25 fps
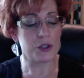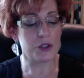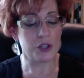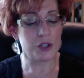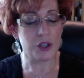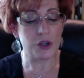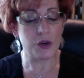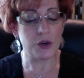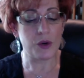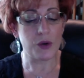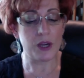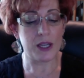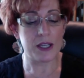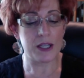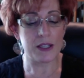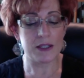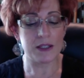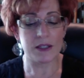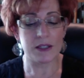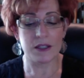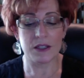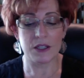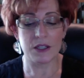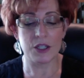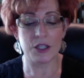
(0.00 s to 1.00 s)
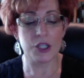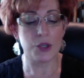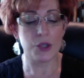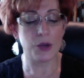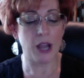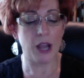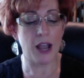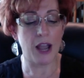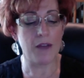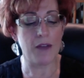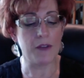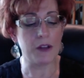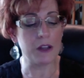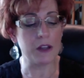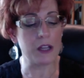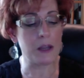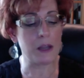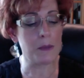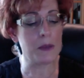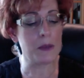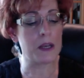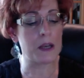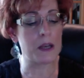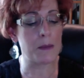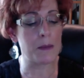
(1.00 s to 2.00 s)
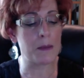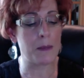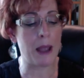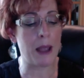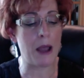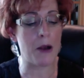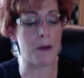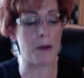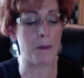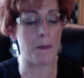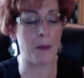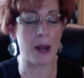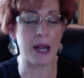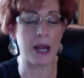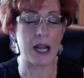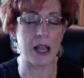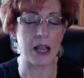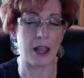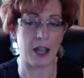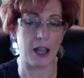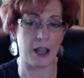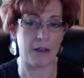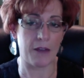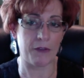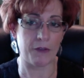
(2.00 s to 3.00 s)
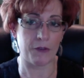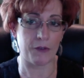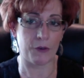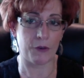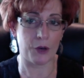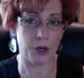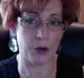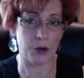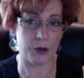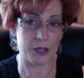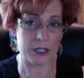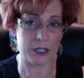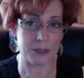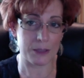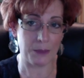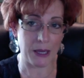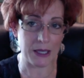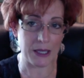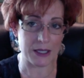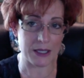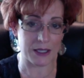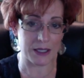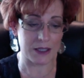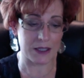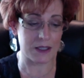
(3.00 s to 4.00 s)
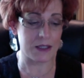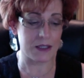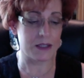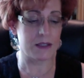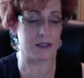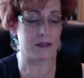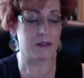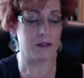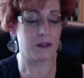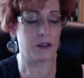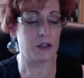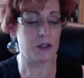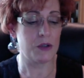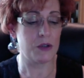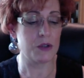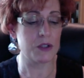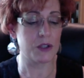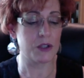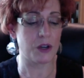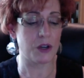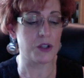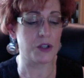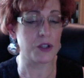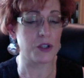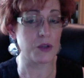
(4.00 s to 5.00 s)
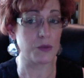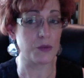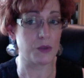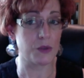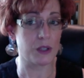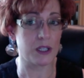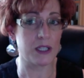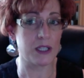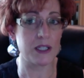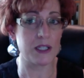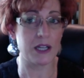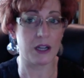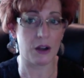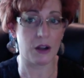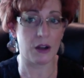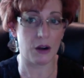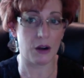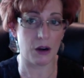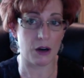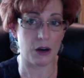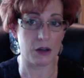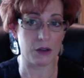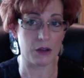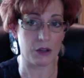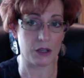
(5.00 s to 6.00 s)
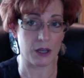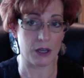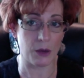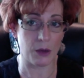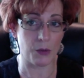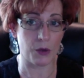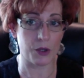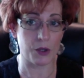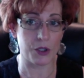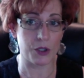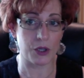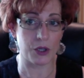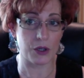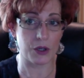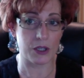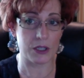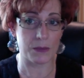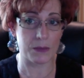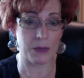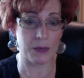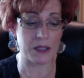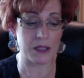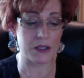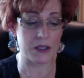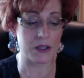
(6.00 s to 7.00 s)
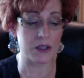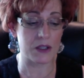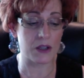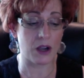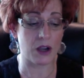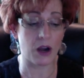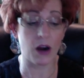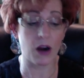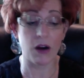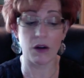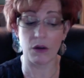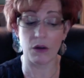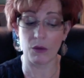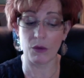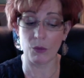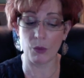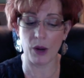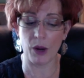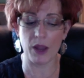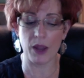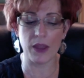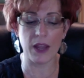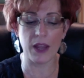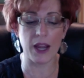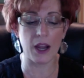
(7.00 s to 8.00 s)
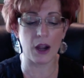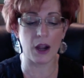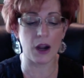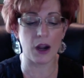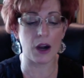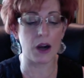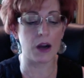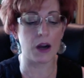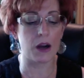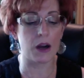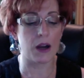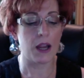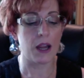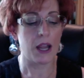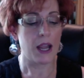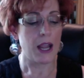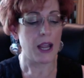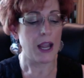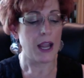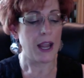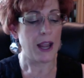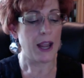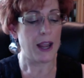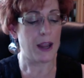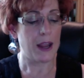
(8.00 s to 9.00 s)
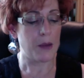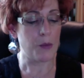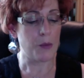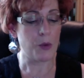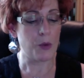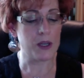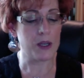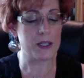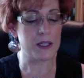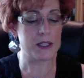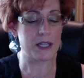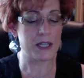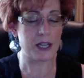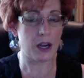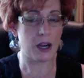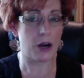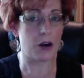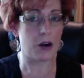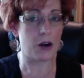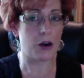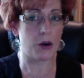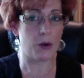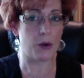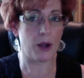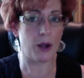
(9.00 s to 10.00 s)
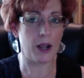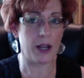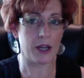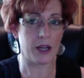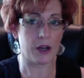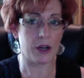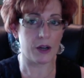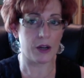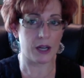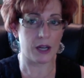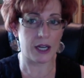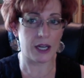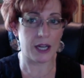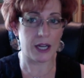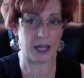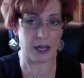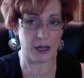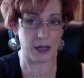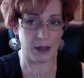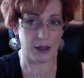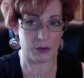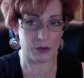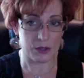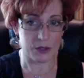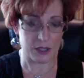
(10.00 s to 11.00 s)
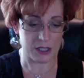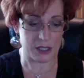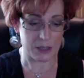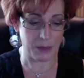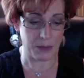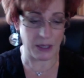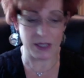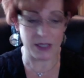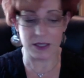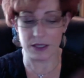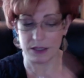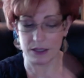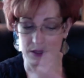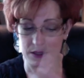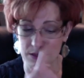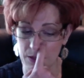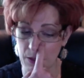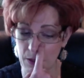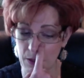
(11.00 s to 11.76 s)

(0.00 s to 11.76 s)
do is, since you have a limited amount of money left for your expenses, you start to really take a hard look at what your expenses are, when they are, and what is the ROI you're getting out of those expenses.